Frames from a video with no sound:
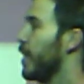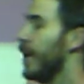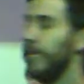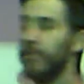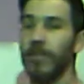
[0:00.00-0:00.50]

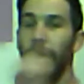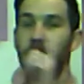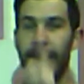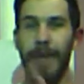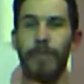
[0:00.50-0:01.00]
each
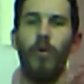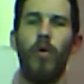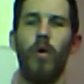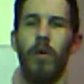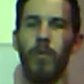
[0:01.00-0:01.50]

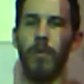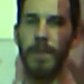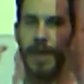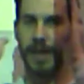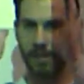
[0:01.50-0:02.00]
table will
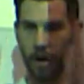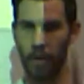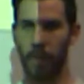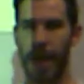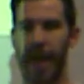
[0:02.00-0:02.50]
be its
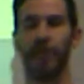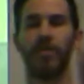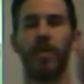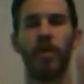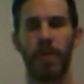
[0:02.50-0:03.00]
own page, its
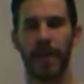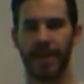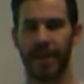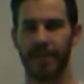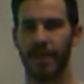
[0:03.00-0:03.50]
own
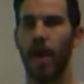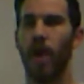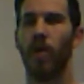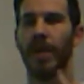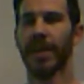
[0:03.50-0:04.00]
appendix,
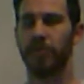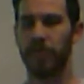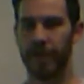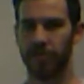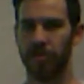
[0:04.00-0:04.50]
or each
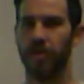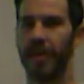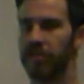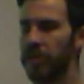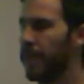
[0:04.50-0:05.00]
picture, or
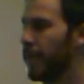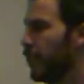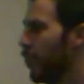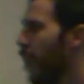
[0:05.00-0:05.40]
each image.